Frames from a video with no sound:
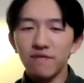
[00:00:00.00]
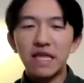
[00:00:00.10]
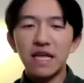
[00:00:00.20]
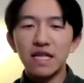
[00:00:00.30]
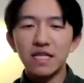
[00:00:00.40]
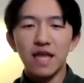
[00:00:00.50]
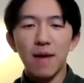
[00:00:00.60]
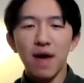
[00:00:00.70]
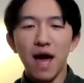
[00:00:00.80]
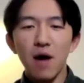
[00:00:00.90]
to get into that,
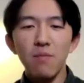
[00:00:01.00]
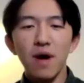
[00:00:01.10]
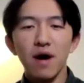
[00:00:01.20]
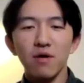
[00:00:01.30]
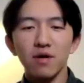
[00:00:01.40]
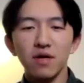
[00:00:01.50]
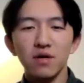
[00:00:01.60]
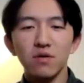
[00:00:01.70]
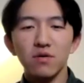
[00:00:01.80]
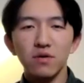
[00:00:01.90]
but how about
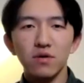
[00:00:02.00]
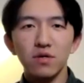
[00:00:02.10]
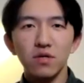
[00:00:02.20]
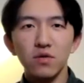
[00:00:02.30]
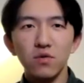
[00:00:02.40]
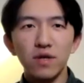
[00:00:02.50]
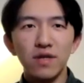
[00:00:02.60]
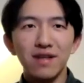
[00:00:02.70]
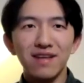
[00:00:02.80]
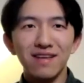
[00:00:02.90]
you would
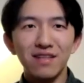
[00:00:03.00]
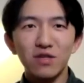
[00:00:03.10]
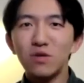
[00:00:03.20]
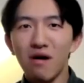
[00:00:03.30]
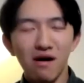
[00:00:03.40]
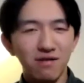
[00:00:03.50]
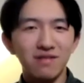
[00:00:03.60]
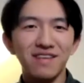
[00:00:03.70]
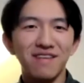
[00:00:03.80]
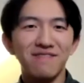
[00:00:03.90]
do the
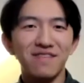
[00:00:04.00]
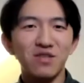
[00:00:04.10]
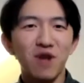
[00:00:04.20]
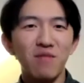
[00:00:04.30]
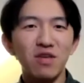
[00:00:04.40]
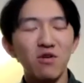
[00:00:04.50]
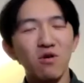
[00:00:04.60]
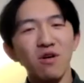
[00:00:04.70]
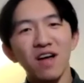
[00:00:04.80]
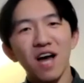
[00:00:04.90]
honors of describing
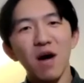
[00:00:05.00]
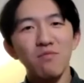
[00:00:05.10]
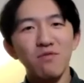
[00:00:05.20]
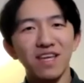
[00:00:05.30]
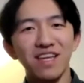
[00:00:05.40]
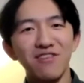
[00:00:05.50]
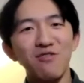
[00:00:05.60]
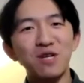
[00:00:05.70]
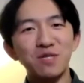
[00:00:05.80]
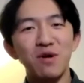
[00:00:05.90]
your upbringing, your
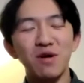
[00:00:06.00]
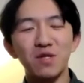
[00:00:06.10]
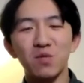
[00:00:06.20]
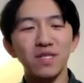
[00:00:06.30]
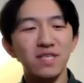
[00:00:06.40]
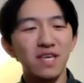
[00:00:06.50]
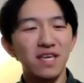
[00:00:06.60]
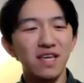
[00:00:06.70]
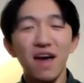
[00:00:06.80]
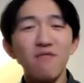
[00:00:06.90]
experience? Was
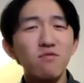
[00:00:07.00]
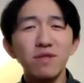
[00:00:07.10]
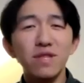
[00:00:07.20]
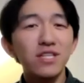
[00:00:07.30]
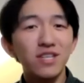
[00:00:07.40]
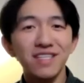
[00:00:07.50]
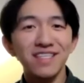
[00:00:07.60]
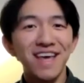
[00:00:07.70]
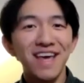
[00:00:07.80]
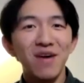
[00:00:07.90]
it ever religious?
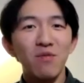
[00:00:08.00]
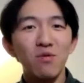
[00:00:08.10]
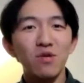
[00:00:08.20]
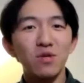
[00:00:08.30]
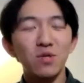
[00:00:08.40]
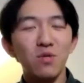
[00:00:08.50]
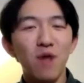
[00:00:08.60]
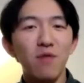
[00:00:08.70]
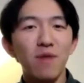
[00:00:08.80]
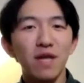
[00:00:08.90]
Were you
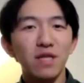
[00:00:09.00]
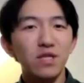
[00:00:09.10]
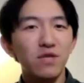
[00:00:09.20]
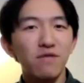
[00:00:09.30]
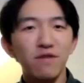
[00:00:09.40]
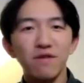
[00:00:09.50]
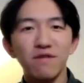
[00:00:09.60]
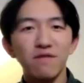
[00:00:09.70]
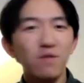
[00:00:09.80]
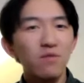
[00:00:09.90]
surrounded by conservative,
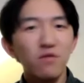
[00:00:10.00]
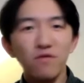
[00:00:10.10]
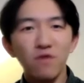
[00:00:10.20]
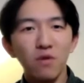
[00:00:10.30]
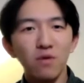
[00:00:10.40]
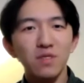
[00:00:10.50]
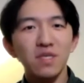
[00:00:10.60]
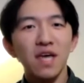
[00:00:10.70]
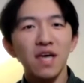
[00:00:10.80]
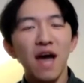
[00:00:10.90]
liberal folks?
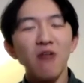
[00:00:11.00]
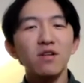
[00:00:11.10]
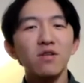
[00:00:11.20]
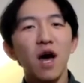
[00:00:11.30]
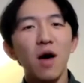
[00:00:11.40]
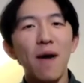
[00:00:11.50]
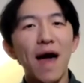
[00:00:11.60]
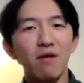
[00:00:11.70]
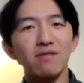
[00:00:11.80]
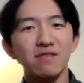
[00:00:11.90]
How did you come out?